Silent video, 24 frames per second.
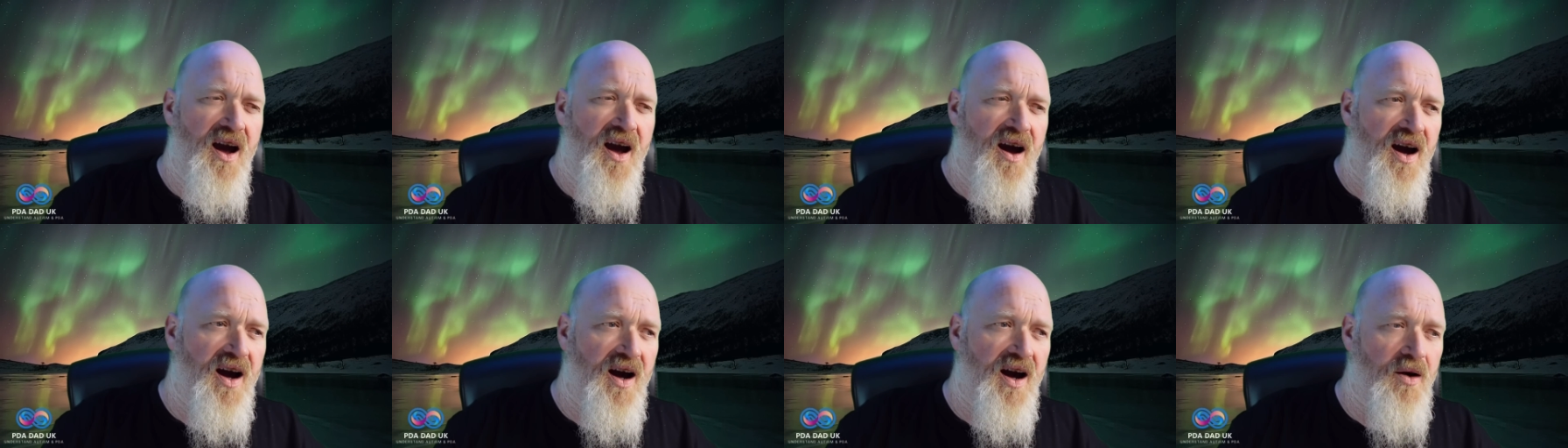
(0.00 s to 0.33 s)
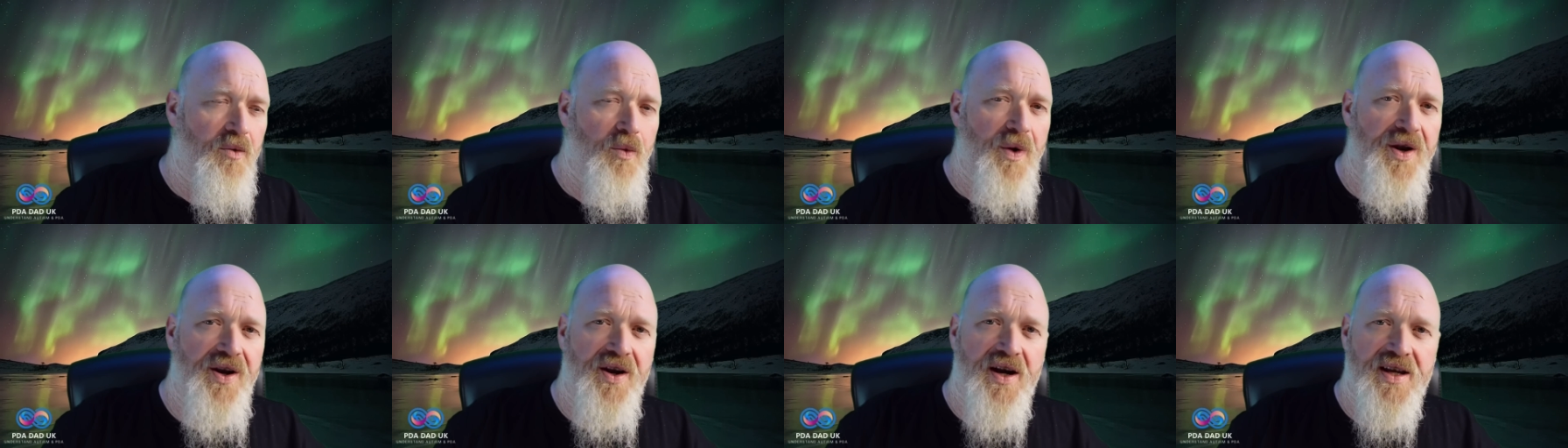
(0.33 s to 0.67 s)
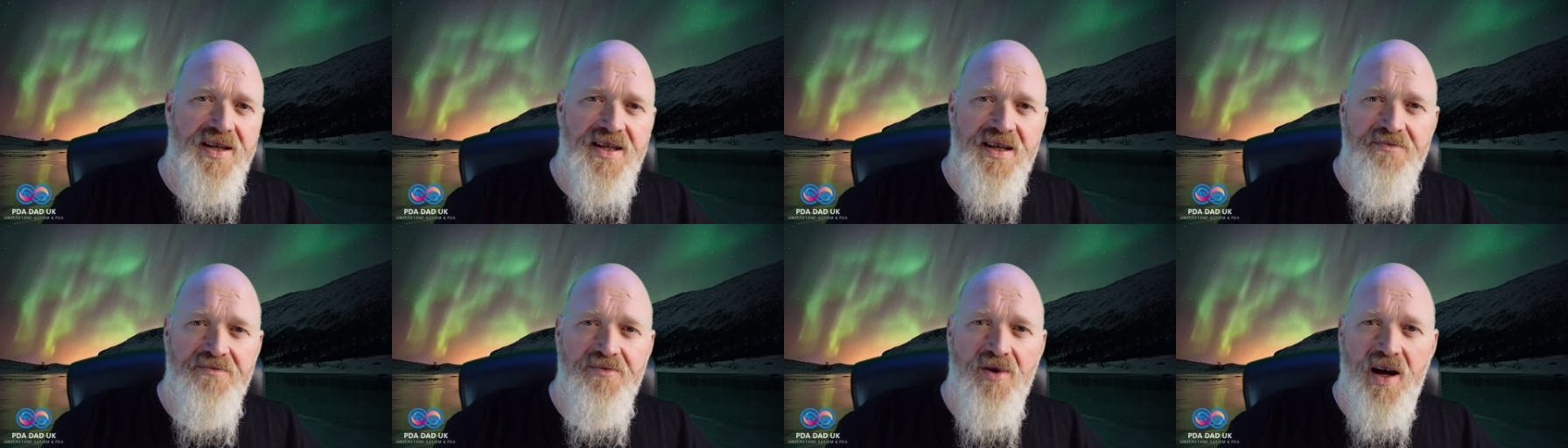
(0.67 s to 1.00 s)
Uh, when I
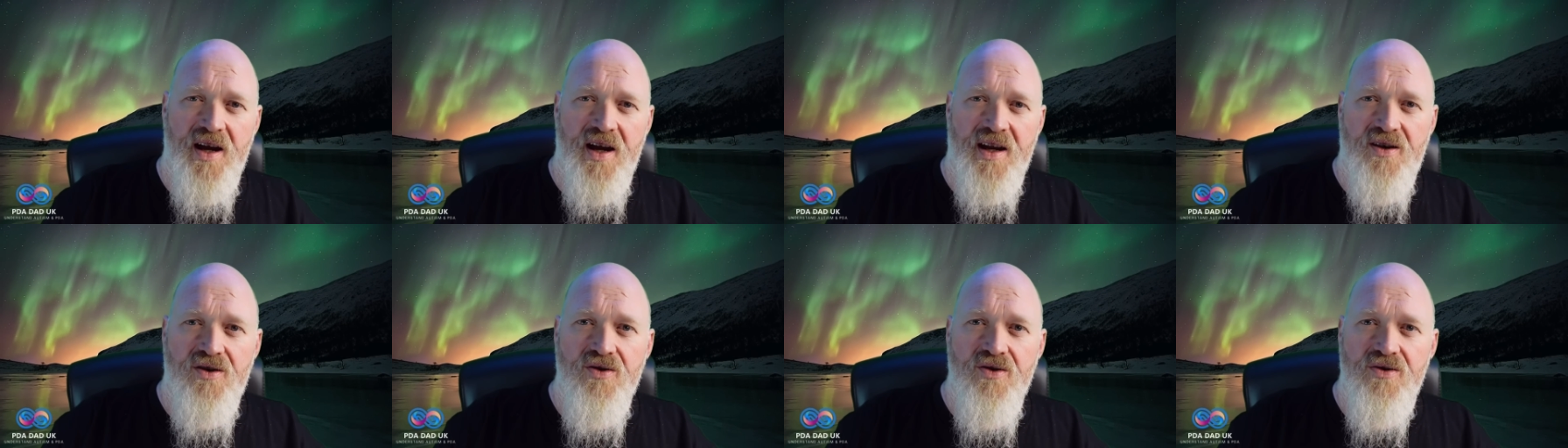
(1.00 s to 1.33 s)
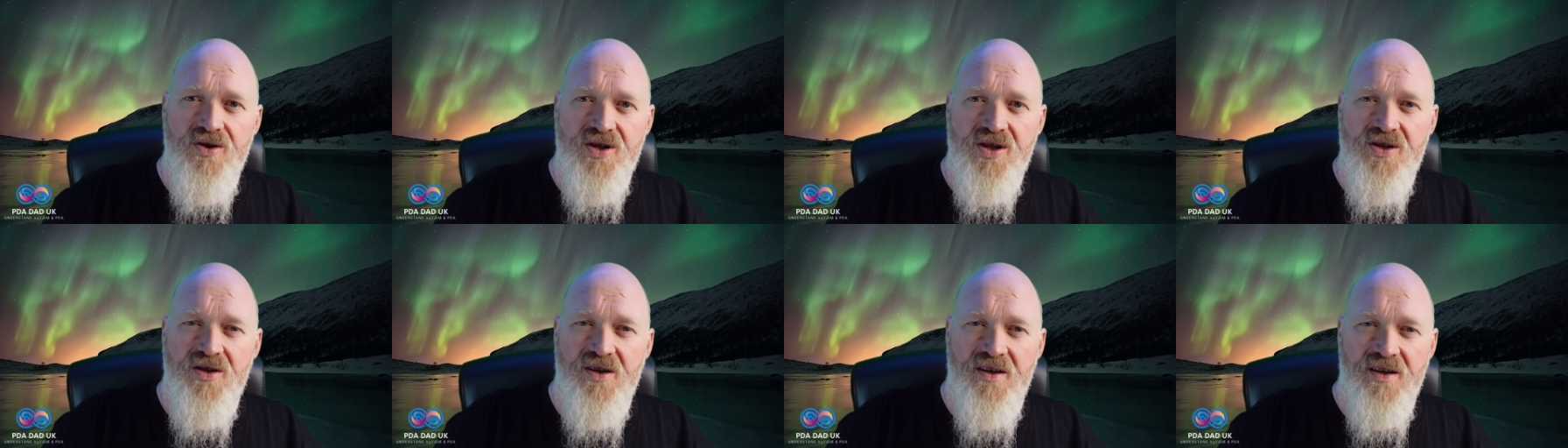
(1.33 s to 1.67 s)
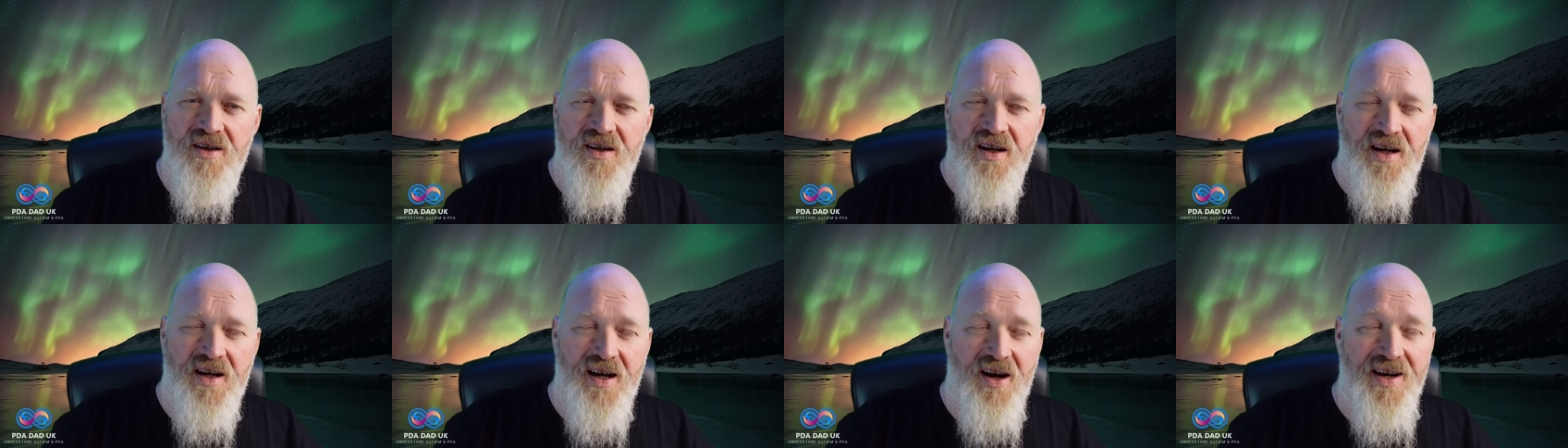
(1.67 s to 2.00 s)
did my course,
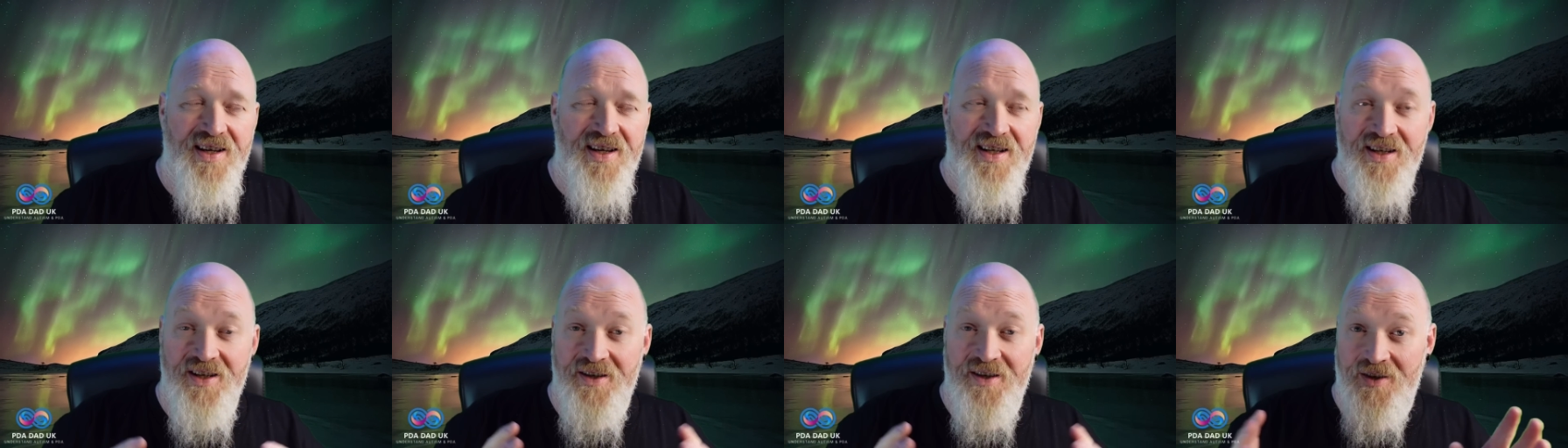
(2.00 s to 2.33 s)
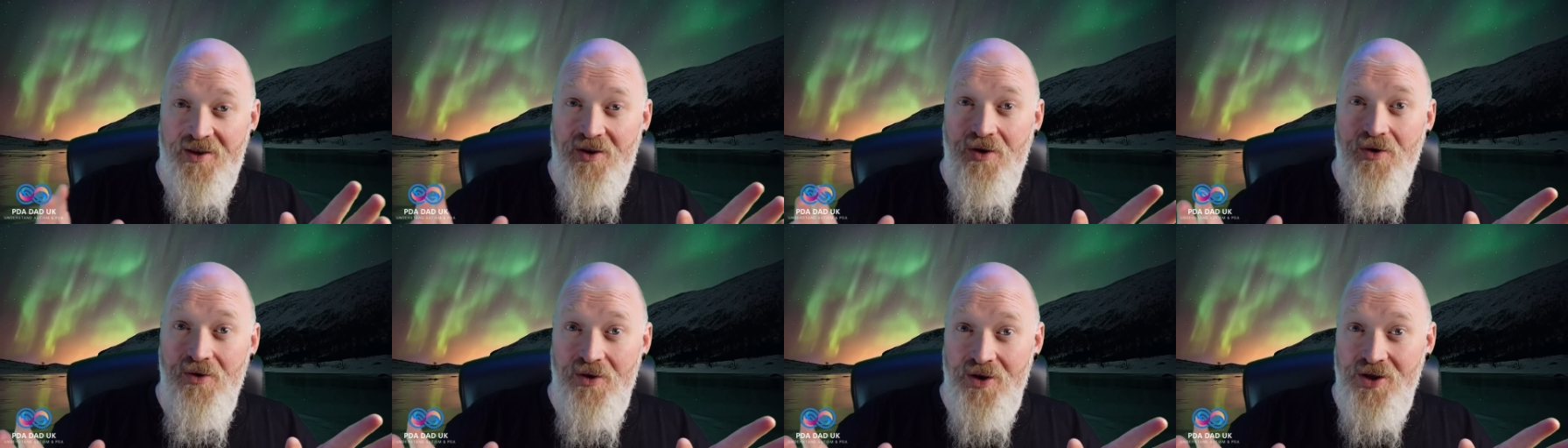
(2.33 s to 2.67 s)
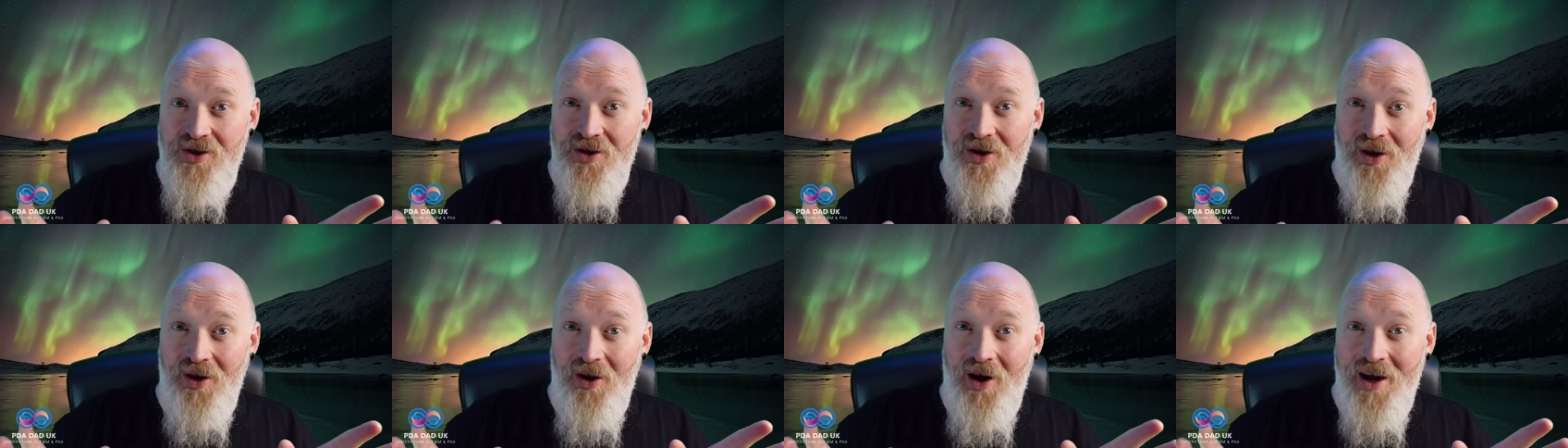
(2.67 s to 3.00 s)
on, I did a
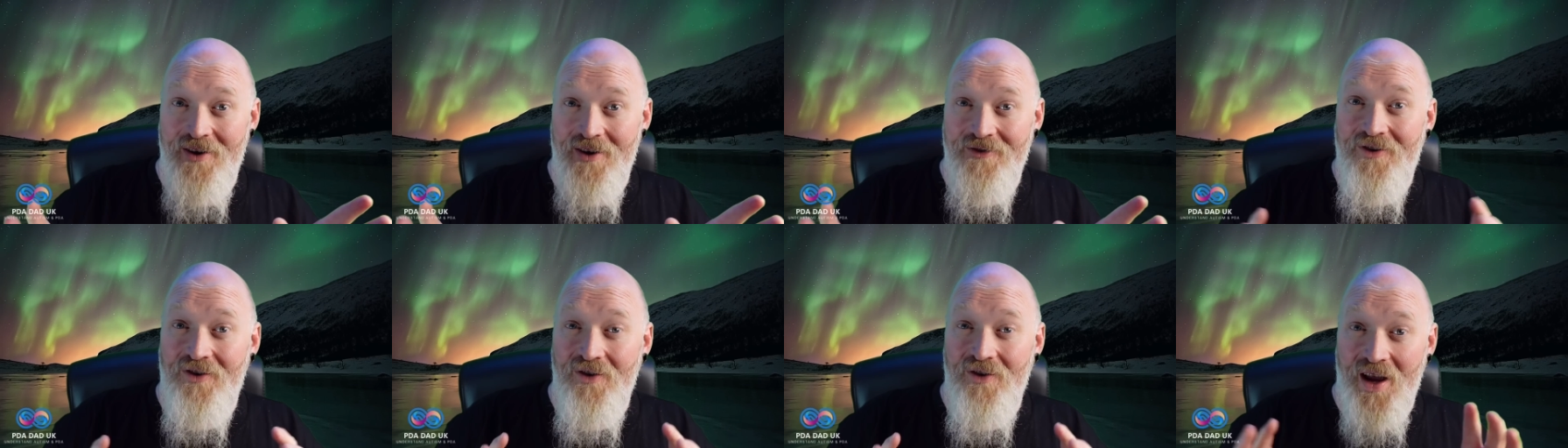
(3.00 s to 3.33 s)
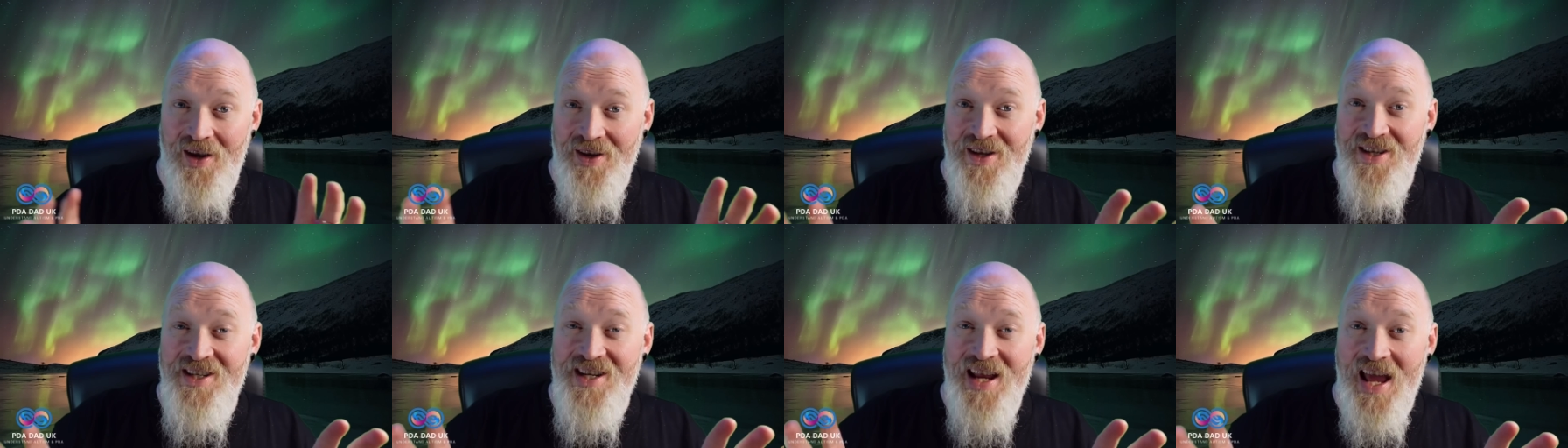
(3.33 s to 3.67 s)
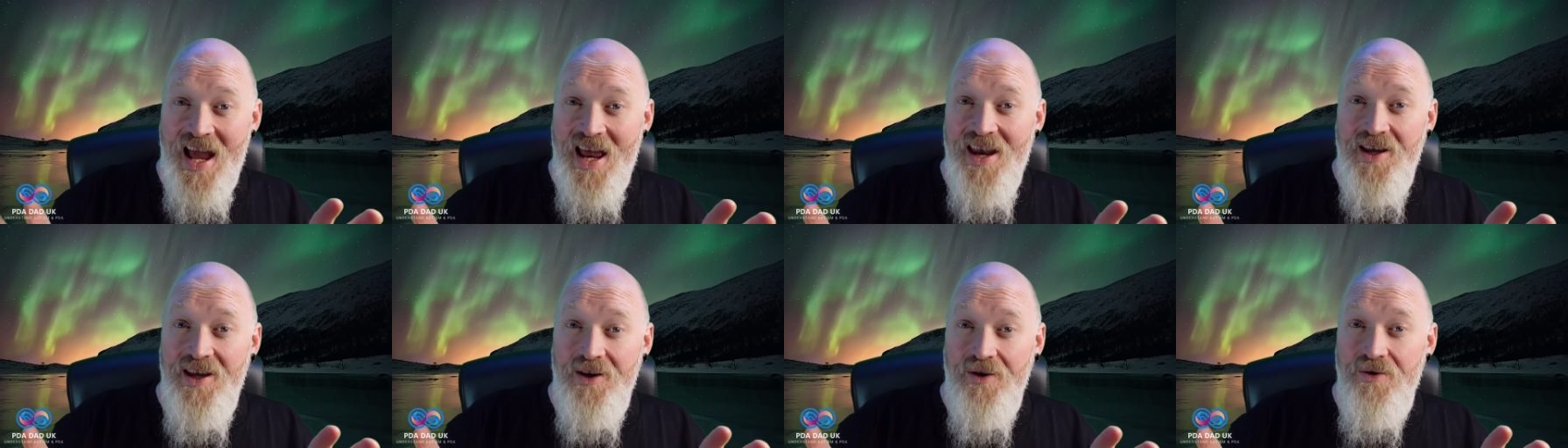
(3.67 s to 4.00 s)
course online for
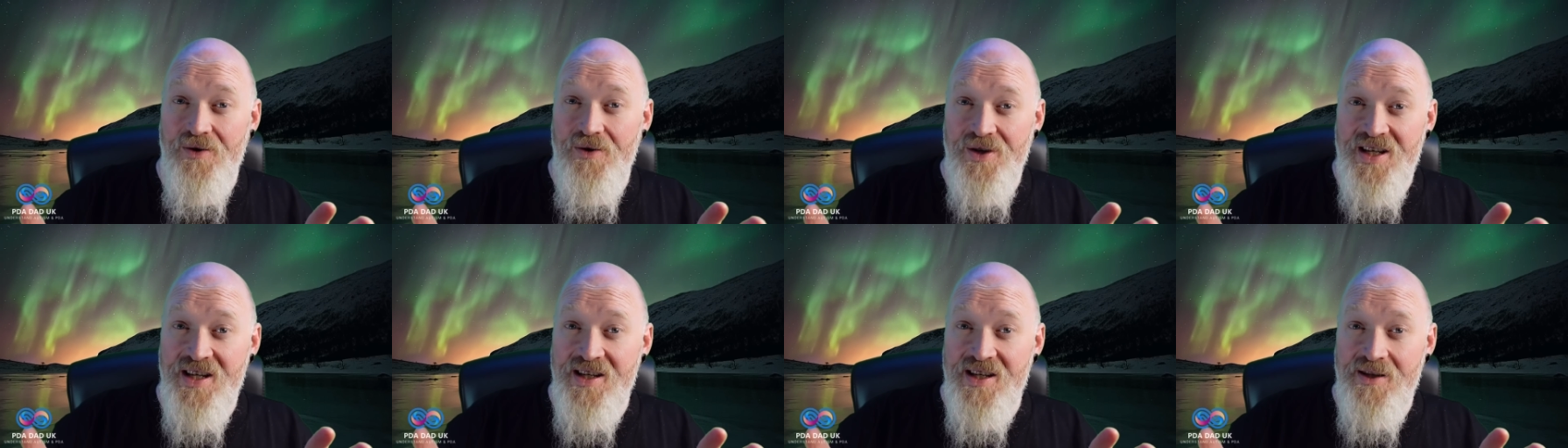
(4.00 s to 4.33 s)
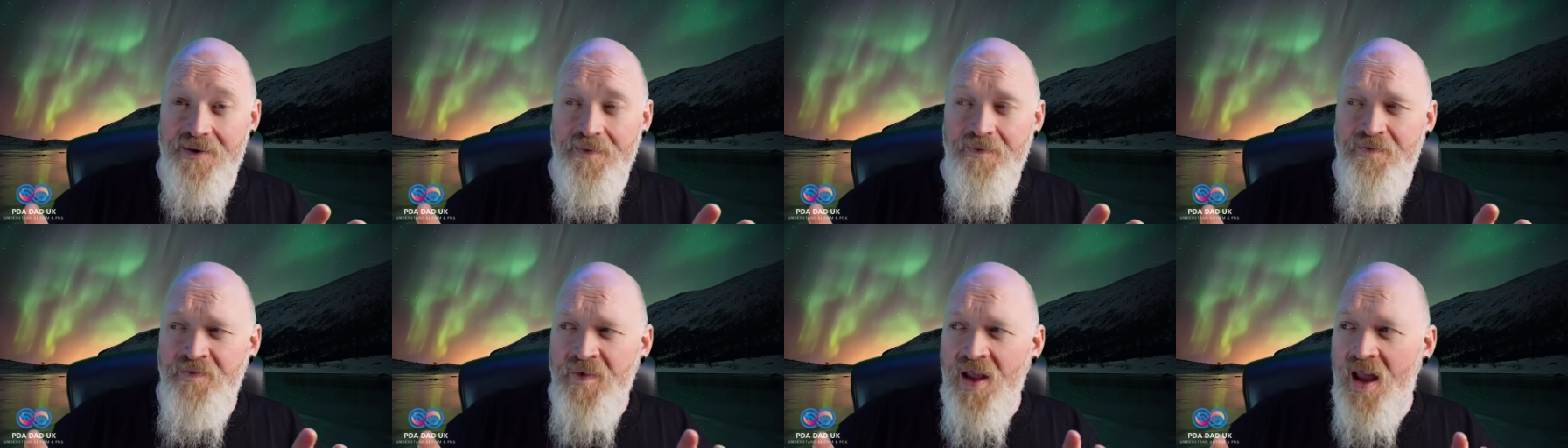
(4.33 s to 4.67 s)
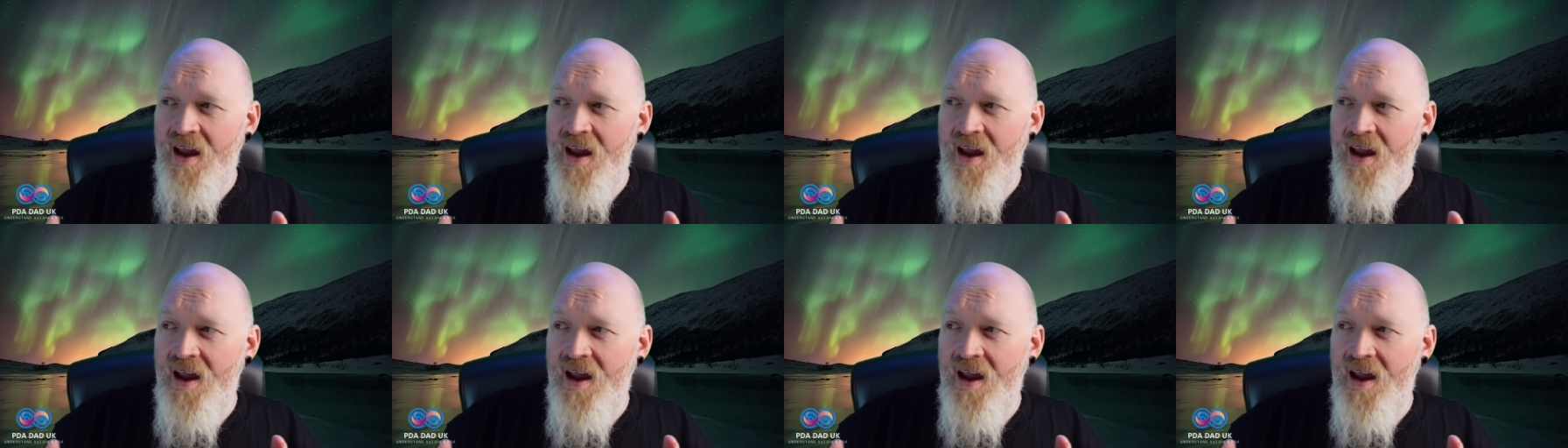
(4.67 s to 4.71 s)
understanding autism.